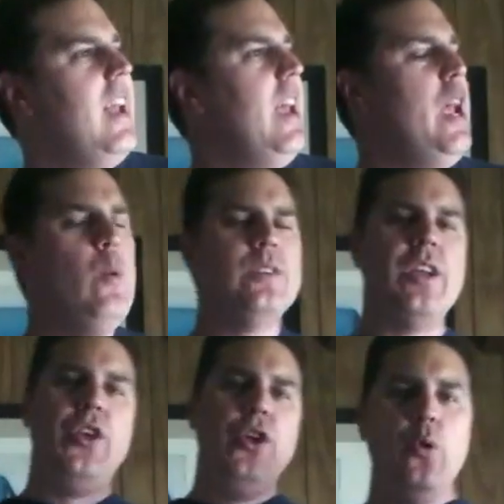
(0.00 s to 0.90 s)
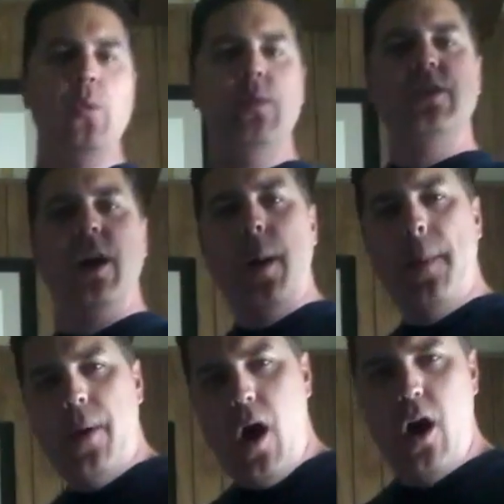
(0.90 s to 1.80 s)
it was a huge
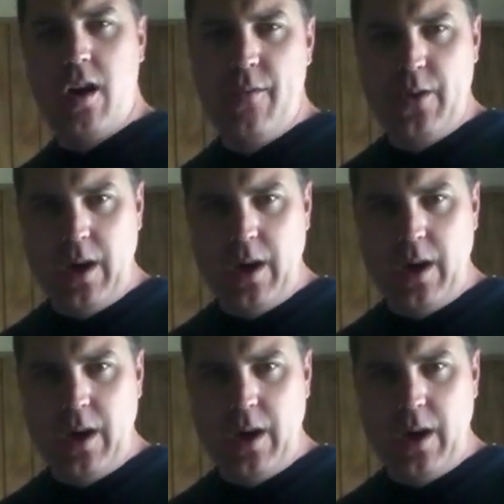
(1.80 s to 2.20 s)
part of your